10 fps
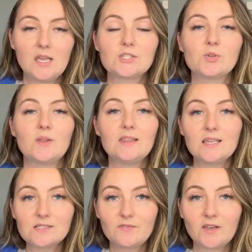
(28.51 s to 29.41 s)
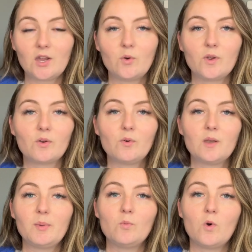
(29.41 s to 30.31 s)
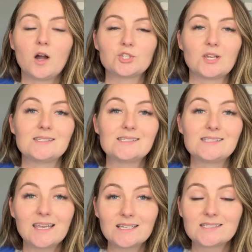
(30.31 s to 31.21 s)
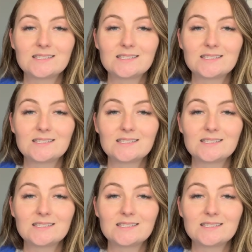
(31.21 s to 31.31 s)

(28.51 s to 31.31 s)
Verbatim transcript: So in this video, we're going to be washing six